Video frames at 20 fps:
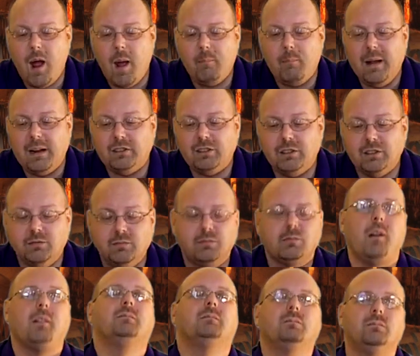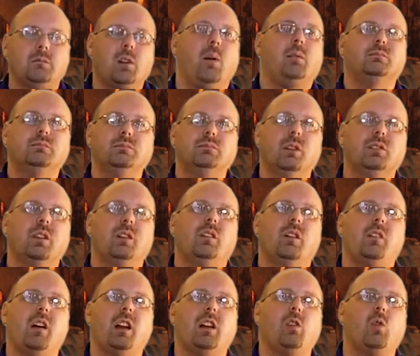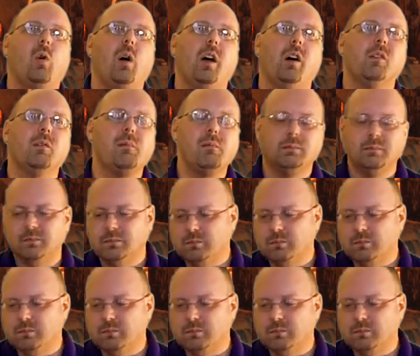I bet you, not that I've ever had a quail,